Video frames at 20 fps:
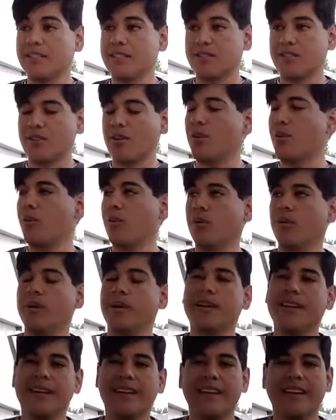so
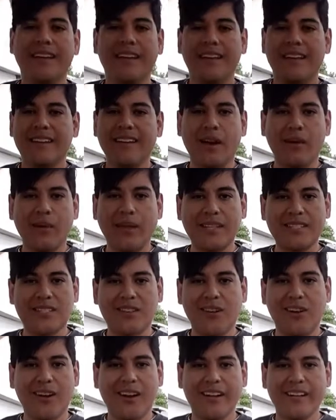now that's
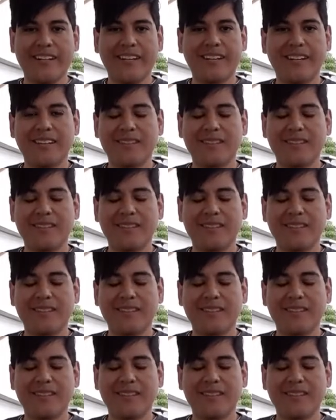gone,